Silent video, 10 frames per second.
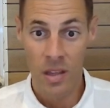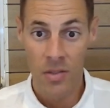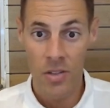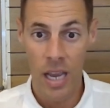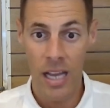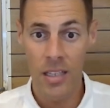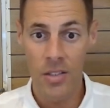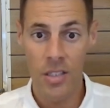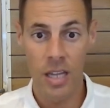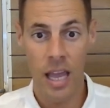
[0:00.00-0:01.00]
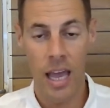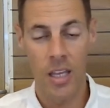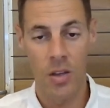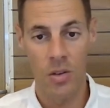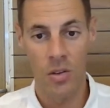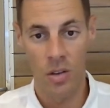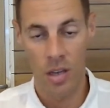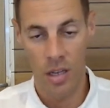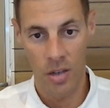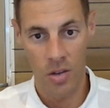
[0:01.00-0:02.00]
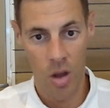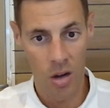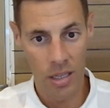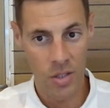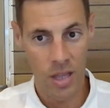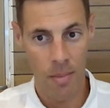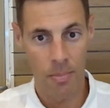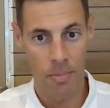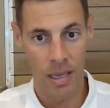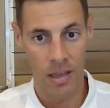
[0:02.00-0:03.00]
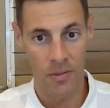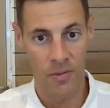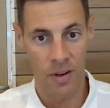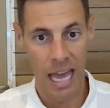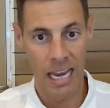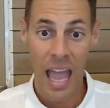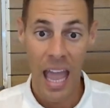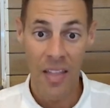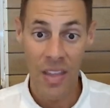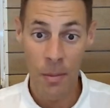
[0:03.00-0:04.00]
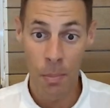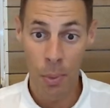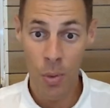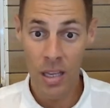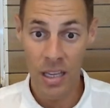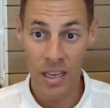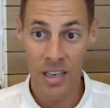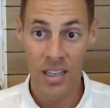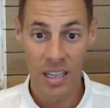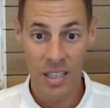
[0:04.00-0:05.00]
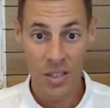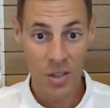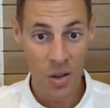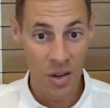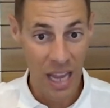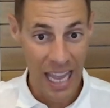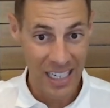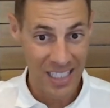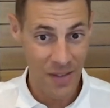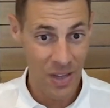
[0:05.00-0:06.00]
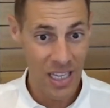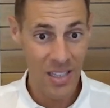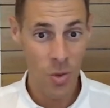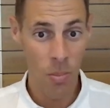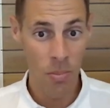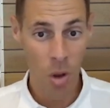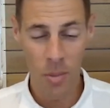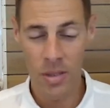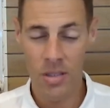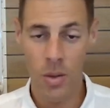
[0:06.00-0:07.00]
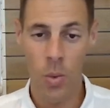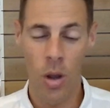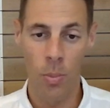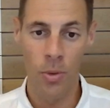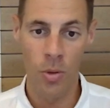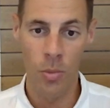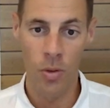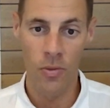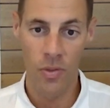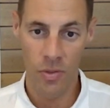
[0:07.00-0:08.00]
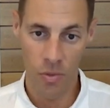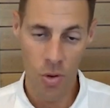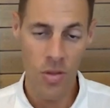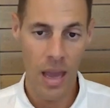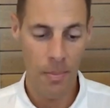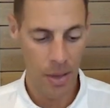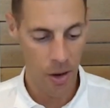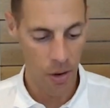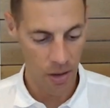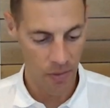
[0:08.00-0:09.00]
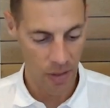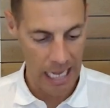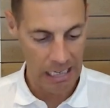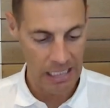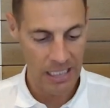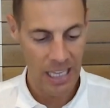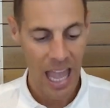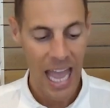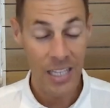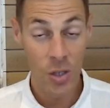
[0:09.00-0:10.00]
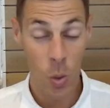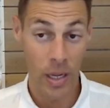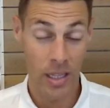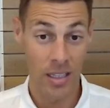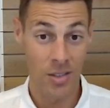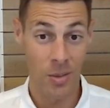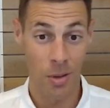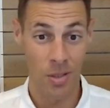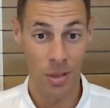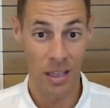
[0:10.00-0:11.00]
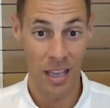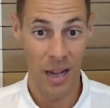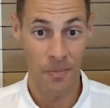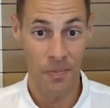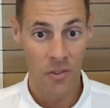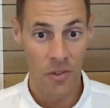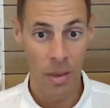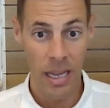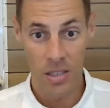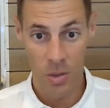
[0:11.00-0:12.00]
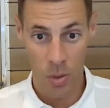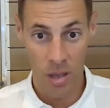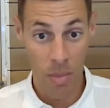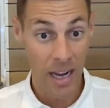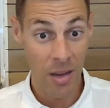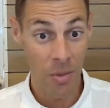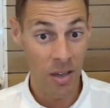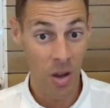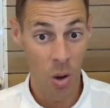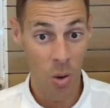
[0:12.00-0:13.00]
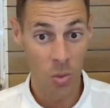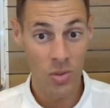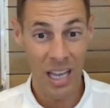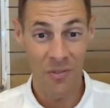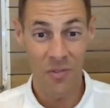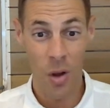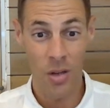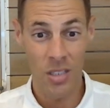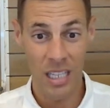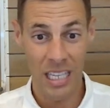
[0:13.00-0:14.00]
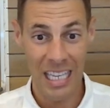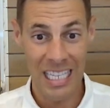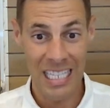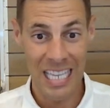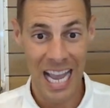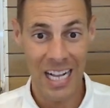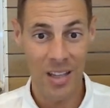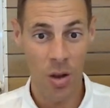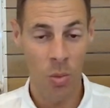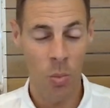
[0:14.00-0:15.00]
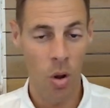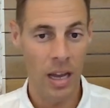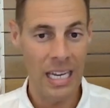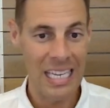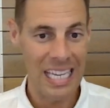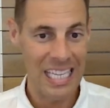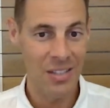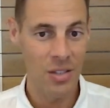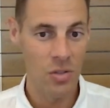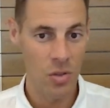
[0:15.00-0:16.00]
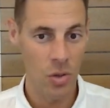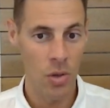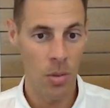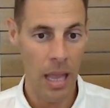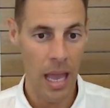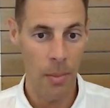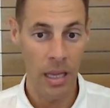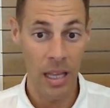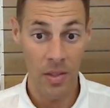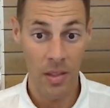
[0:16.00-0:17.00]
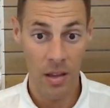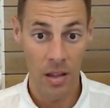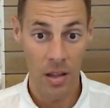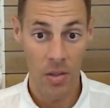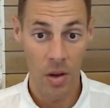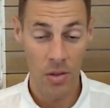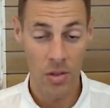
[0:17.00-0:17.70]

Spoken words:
The challenge is to how you can acknowledge that being flat and then put in certain activities or moments that will help you move through that period of flatness as quickly as you possibly can. For me, it's looking back at my goals and focusing exactly on what I need to do to be able to hit those